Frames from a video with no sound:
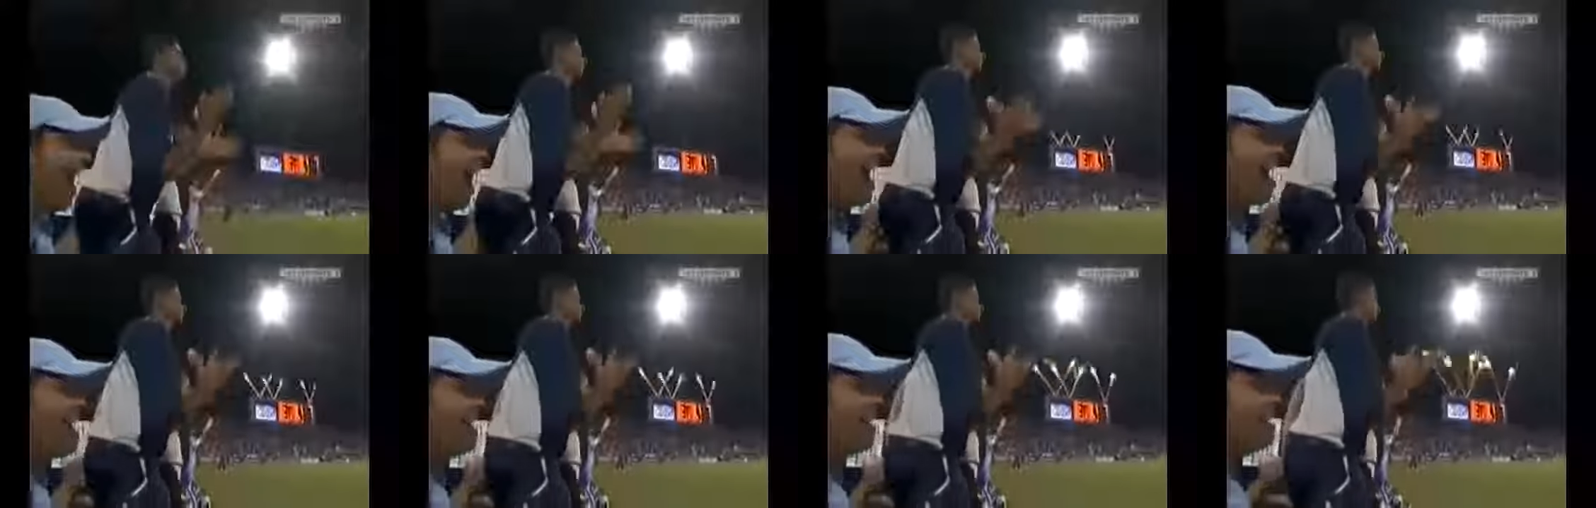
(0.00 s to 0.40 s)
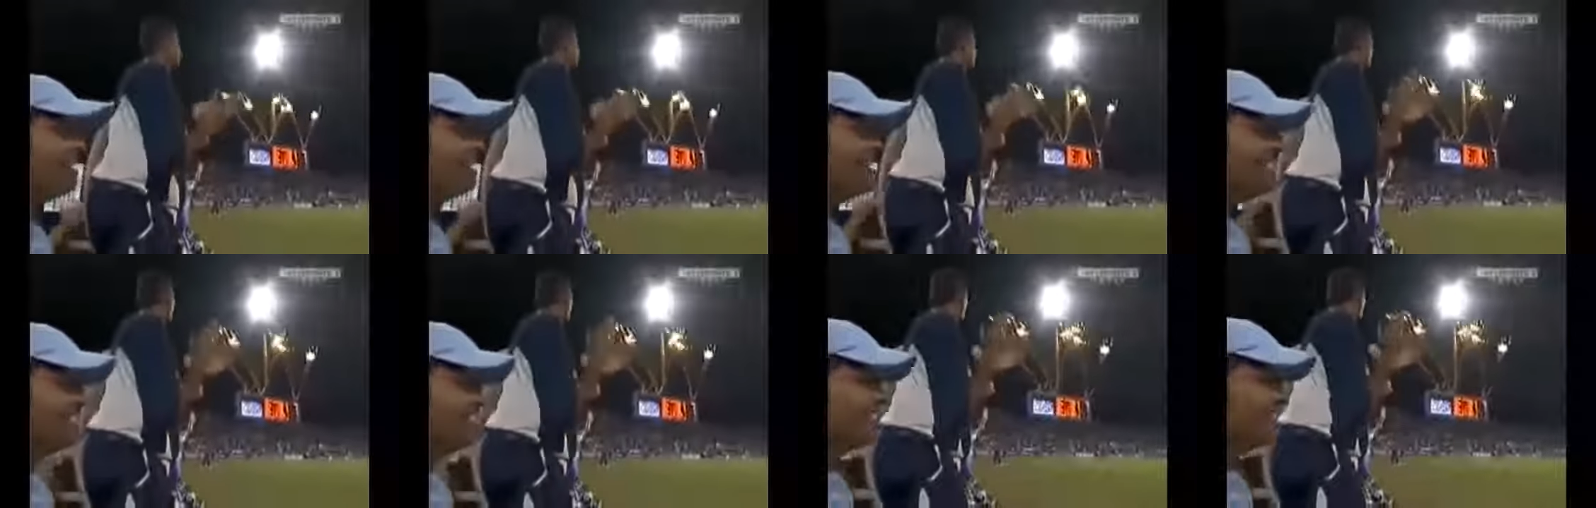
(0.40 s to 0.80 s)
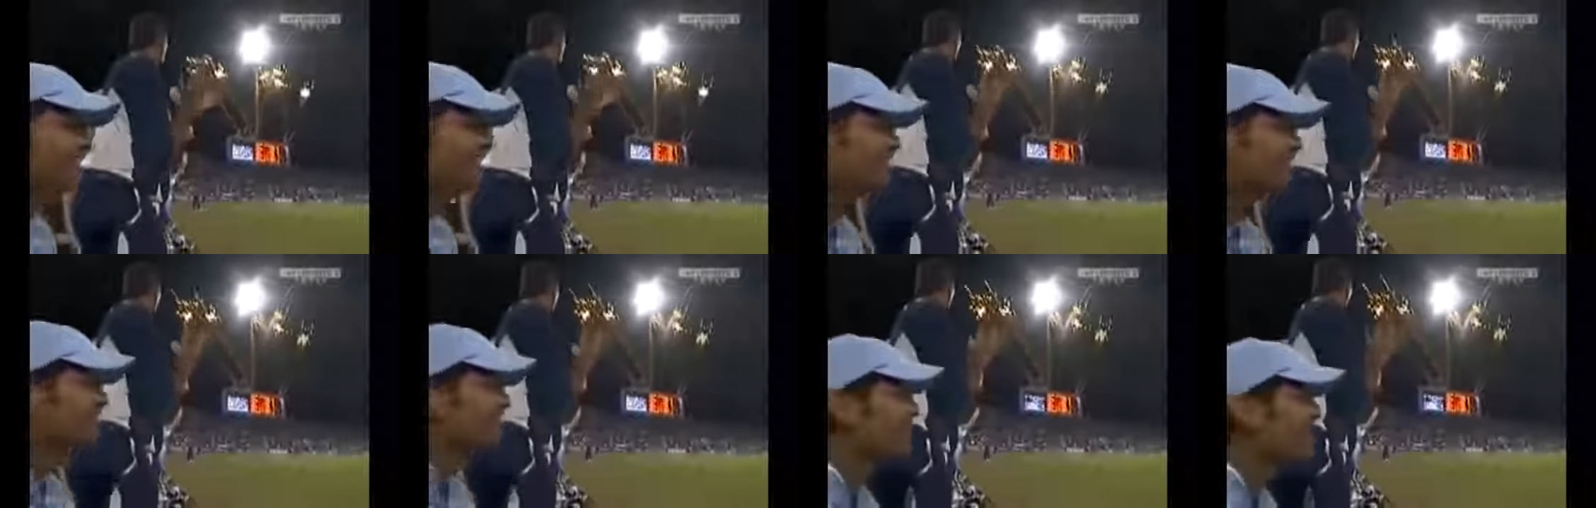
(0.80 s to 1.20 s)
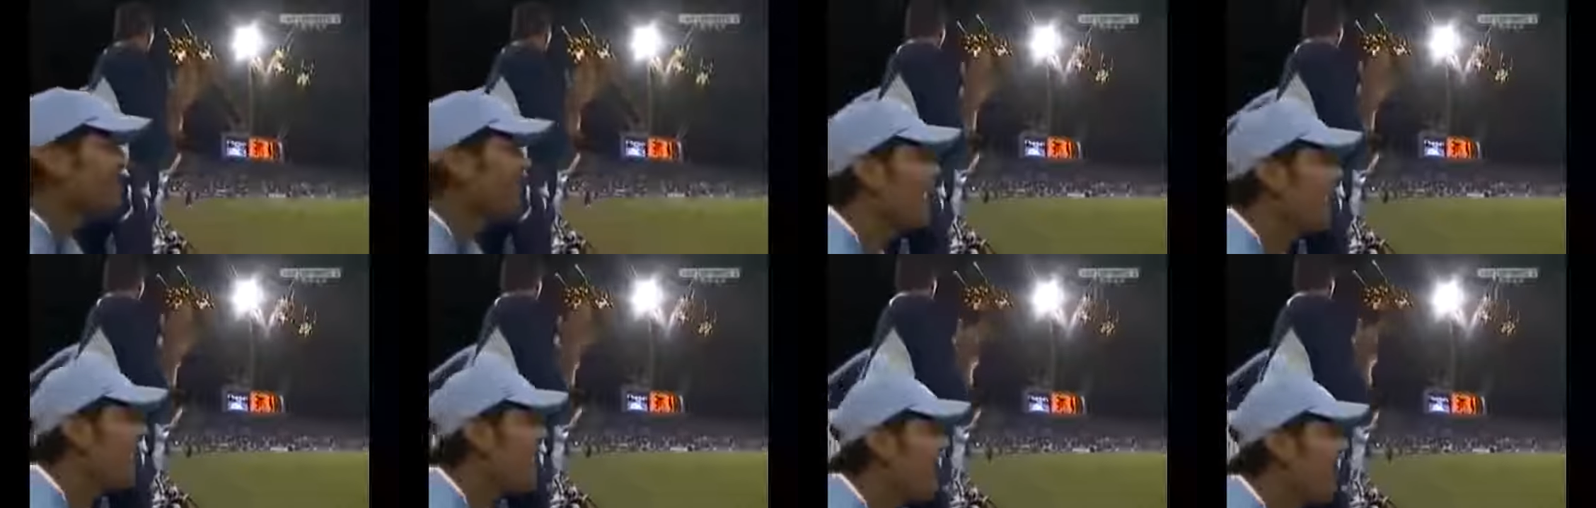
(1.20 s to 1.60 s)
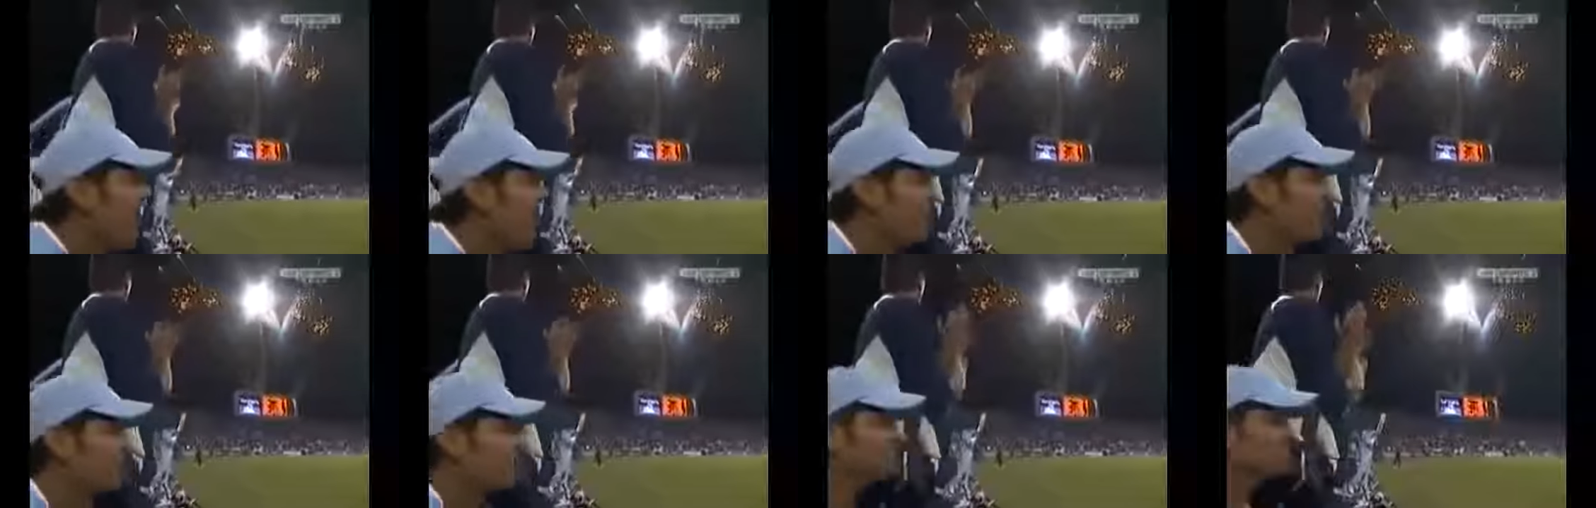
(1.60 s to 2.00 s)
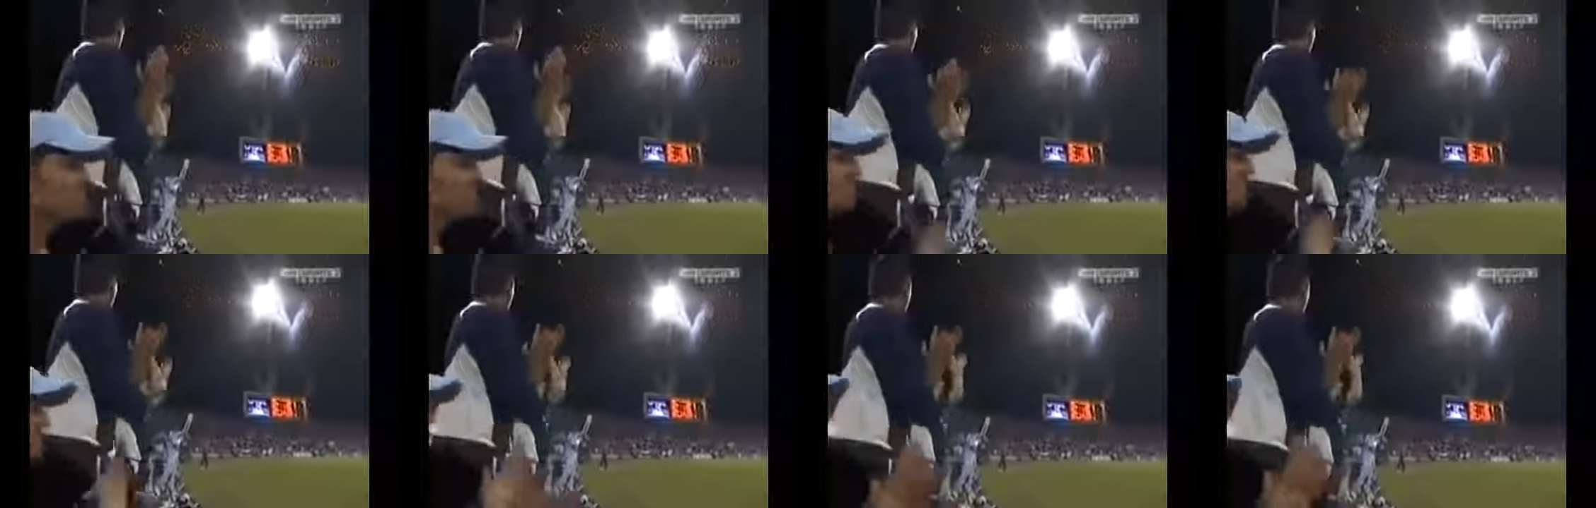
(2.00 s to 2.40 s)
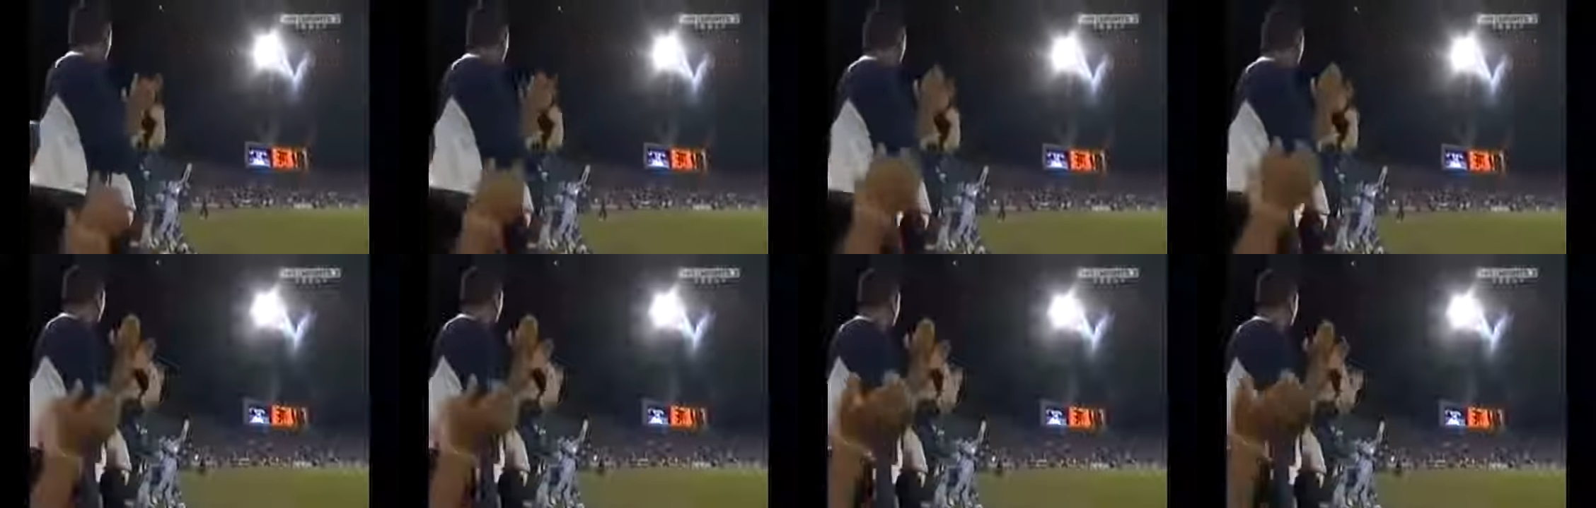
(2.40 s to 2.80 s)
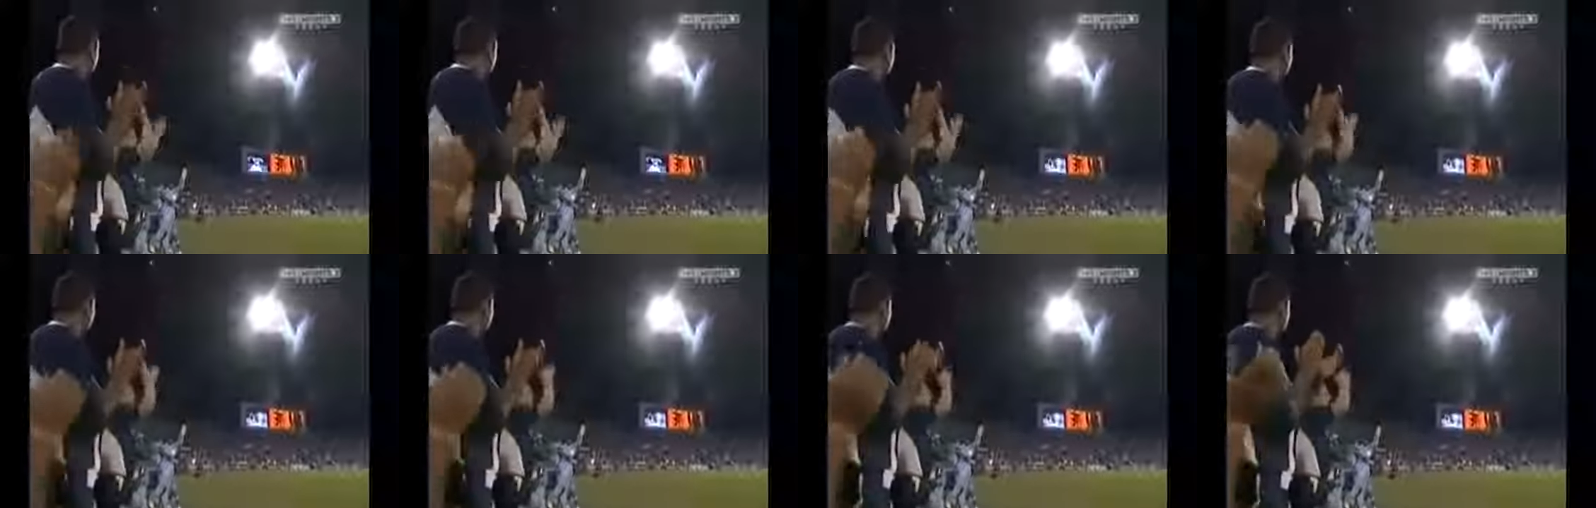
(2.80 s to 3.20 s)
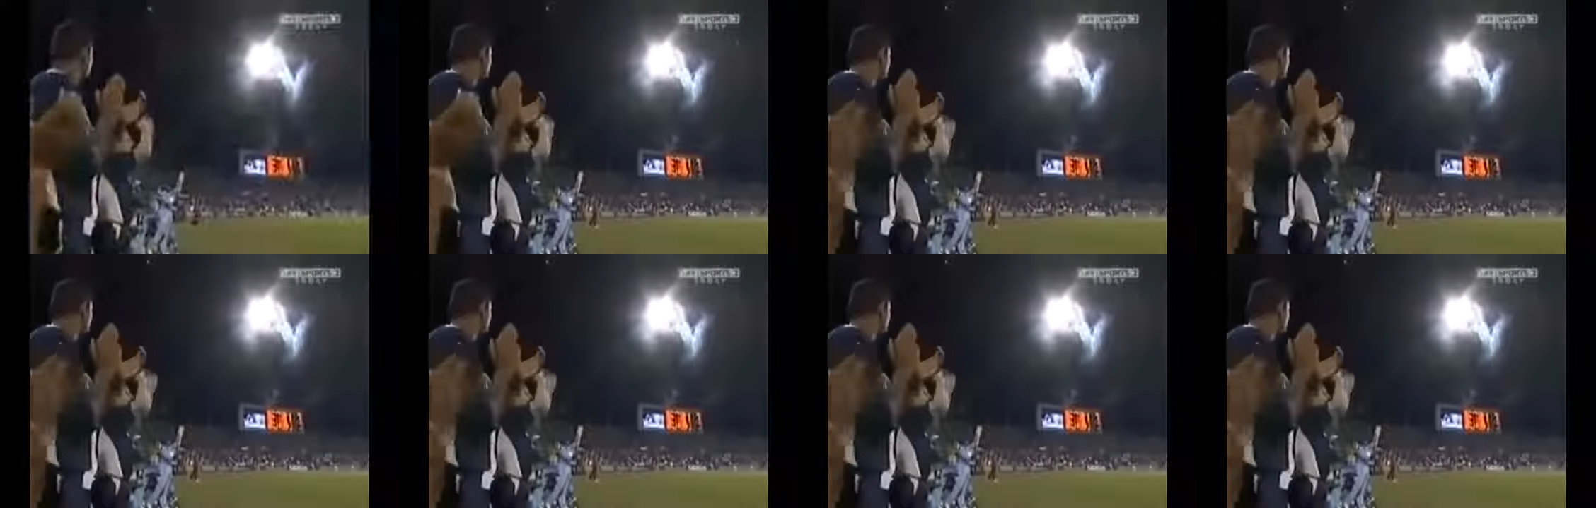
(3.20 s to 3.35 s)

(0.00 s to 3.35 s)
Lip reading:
[unreadable: no face in view]